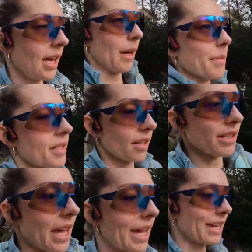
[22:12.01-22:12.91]

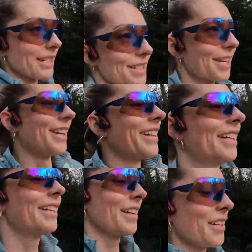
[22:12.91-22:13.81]
episode 8.
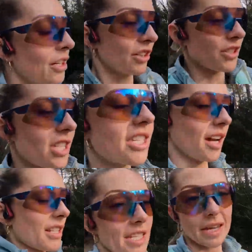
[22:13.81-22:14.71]
Well, just
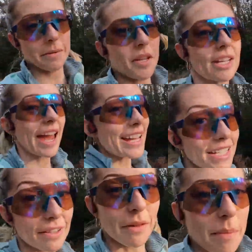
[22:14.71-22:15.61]
started episode
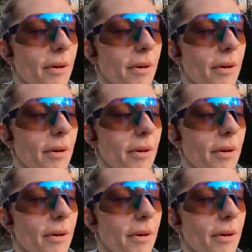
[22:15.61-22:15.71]
8 of my